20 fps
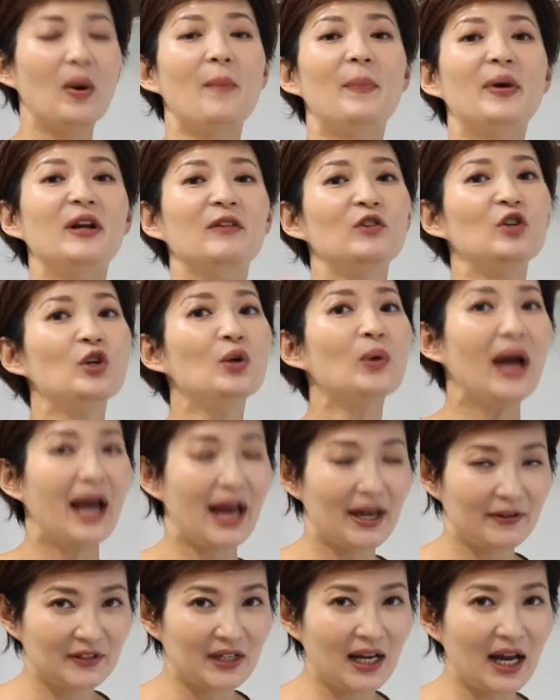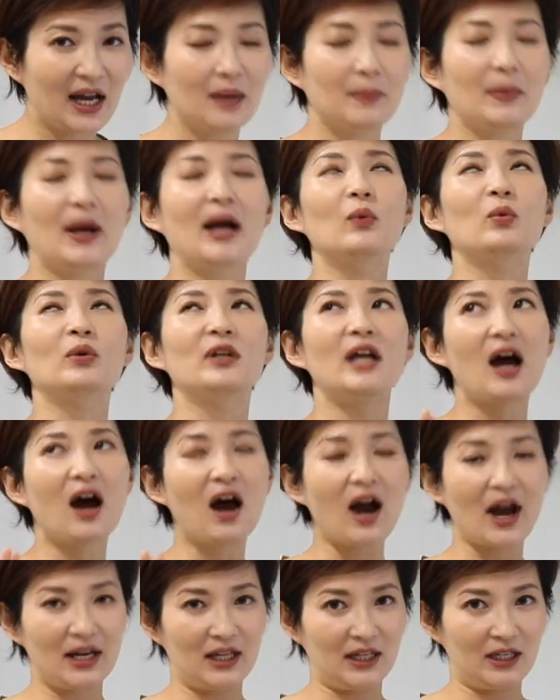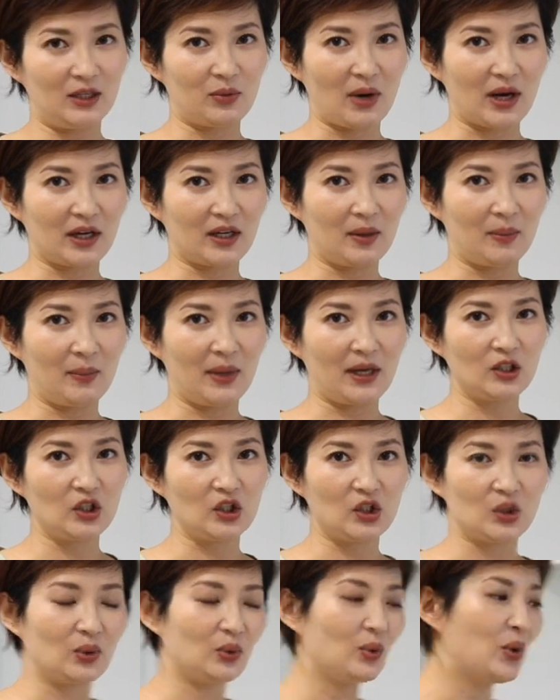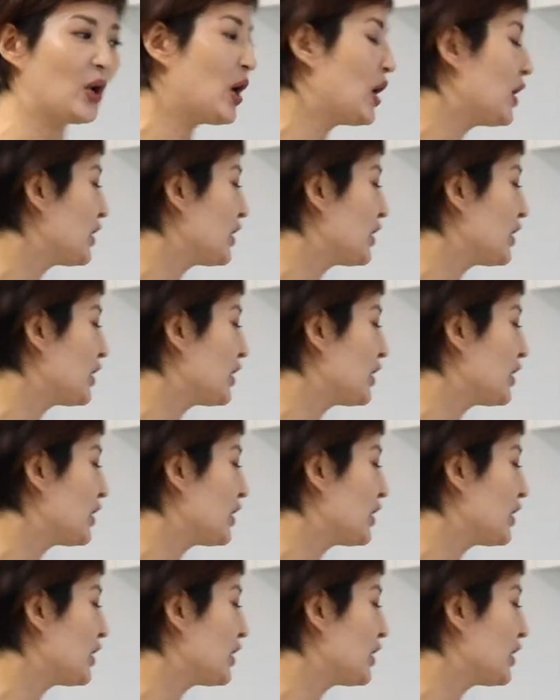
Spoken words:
but if you have time, I would highly recommend you